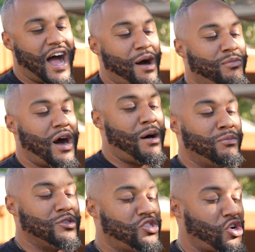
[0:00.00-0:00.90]

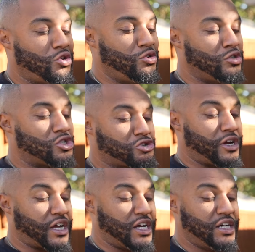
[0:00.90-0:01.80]
gonna show you the
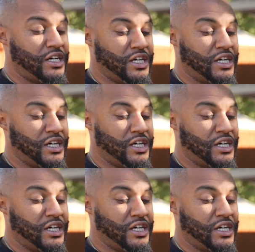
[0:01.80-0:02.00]
trick